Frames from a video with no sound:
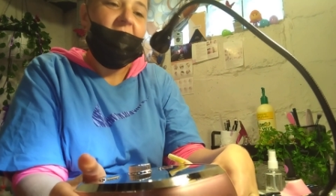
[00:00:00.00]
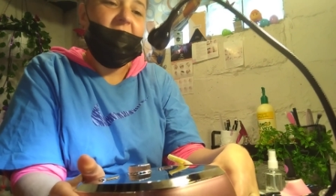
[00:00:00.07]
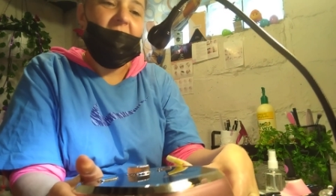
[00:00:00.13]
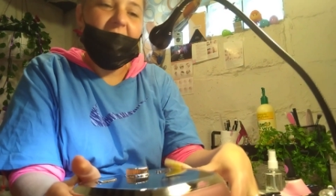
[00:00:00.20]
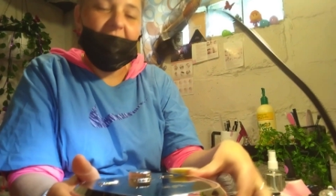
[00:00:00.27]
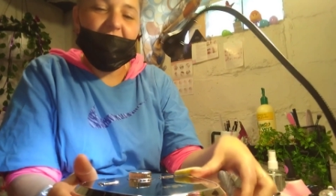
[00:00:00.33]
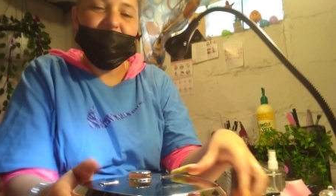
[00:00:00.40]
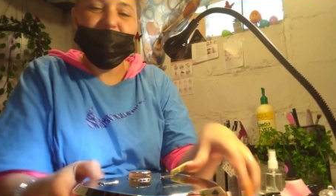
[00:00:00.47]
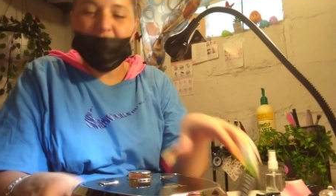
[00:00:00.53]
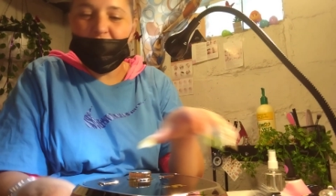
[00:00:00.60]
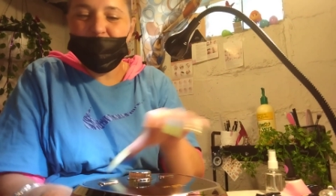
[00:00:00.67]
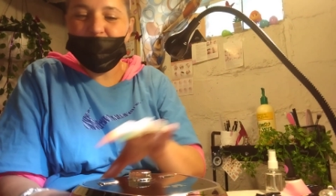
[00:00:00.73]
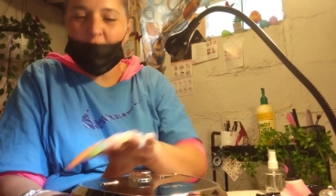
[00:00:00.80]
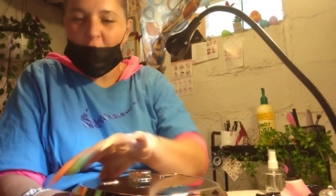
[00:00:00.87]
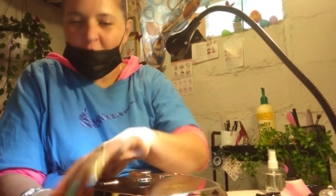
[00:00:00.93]
And
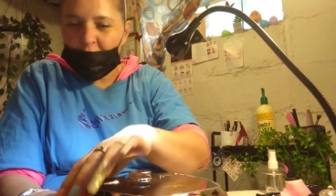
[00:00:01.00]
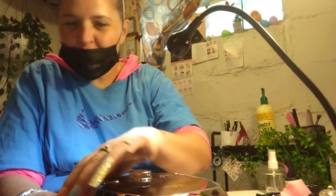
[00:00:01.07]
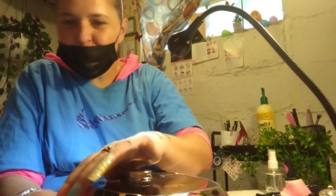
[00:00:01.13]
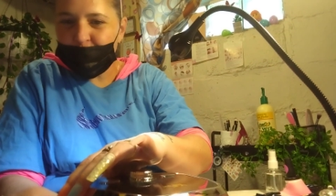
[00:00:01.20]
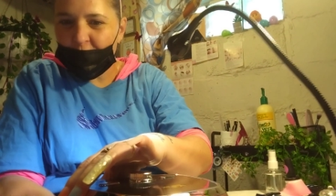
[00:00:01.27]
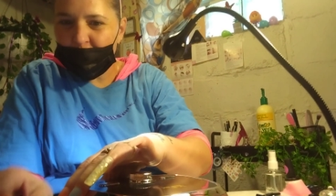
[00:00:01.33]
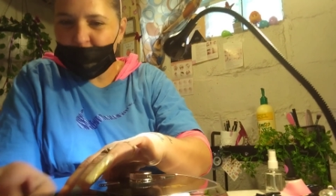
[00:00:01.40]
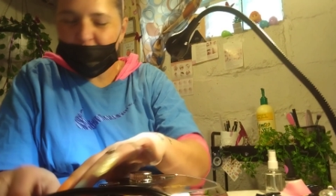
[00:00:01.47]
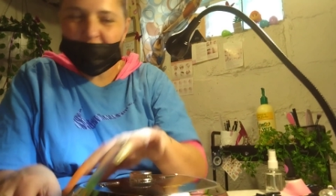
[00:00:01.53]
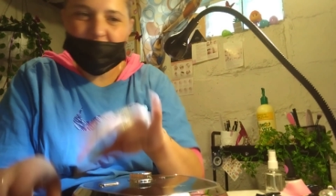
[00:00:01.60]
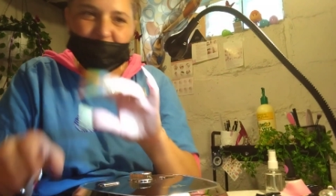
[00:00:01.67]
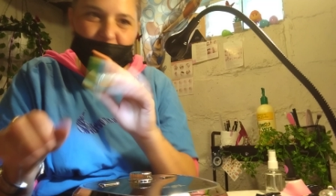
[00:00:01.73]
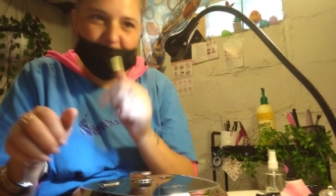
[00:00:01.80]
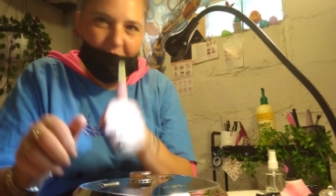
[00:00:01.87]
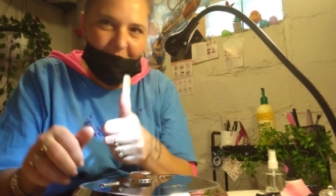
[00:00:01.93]
so far, so
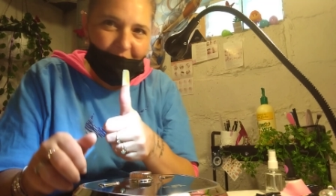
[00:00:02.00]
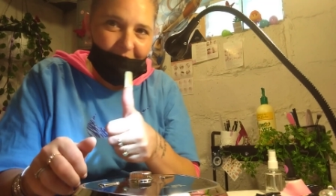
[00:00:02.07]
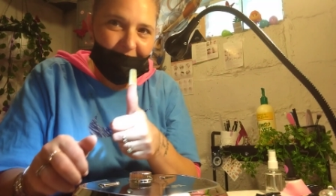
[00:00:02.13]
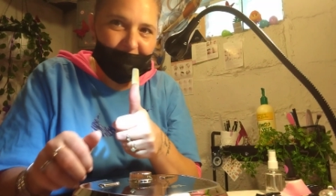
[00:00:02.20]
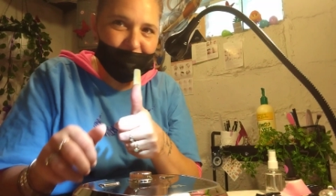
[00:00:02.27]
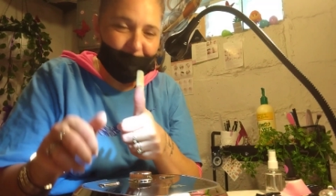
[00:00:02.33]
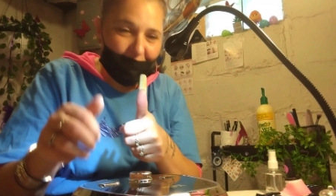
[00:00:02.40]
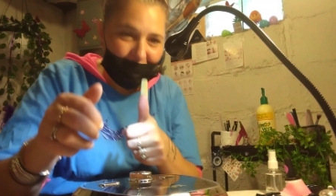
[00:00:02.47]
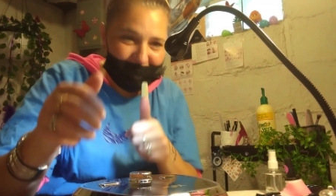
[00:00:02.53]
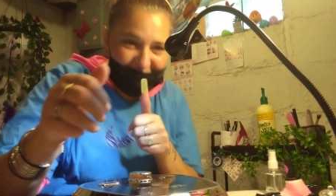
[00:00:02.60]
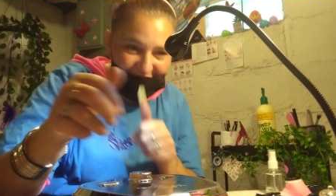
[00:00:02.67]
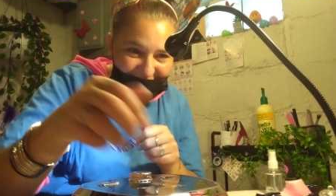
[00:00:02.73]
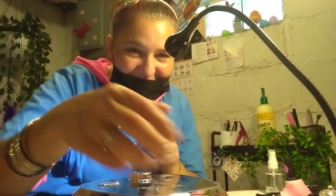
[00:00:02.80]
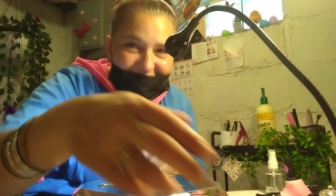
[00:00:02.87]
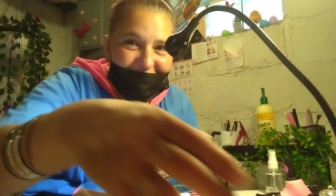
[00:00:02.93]
good, you guys. I'm
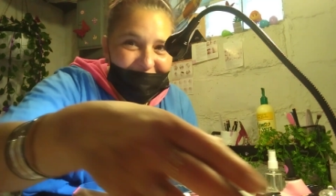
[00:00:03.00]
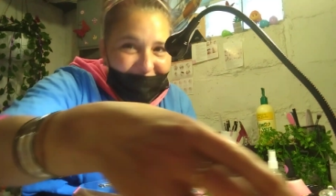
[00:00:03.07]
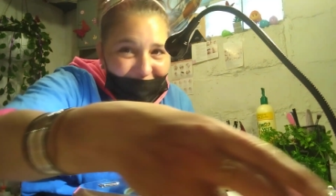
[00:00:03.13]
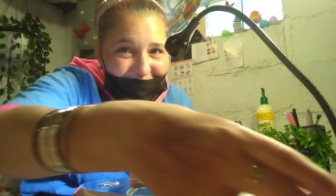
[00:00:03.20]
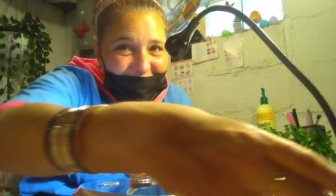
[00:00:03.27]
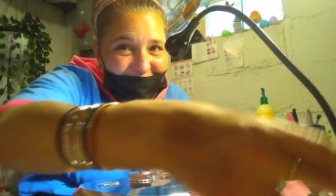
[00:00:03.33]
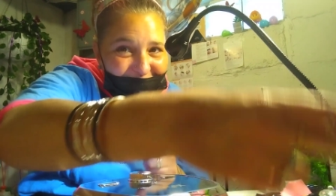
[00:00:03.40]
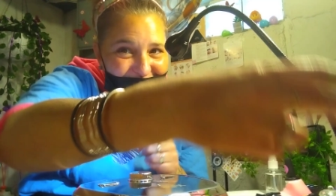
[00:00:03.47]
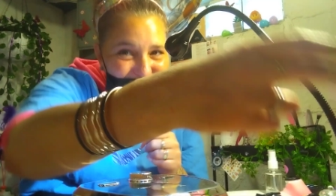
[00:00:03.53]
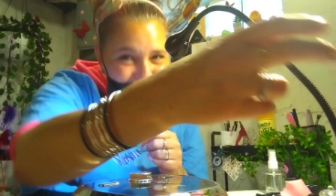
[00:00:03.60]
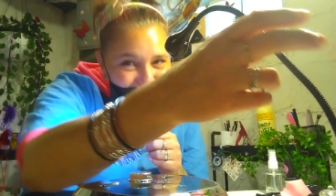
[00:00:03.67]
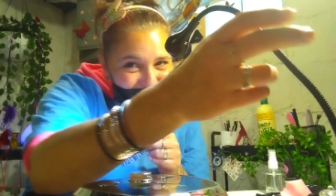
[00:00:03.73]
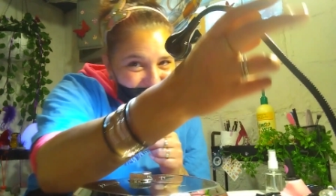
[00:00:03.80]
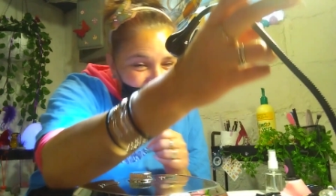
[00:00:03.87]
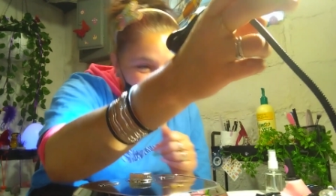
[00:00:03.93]
liking it.
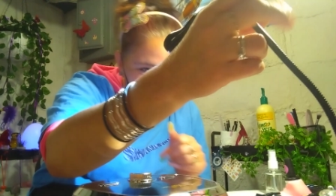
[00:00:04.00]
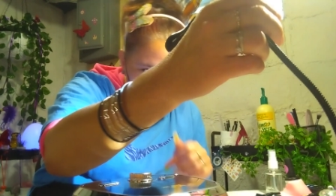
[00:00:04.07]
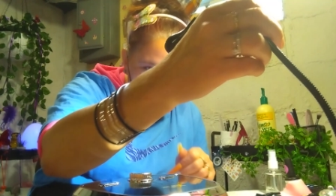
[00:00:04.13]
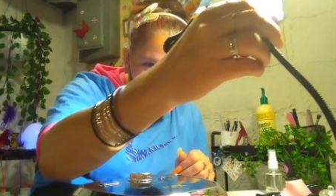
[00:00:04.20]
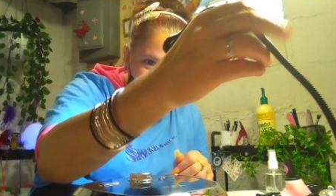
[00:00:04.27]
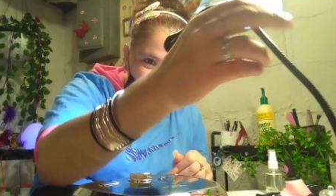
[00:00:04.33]
It's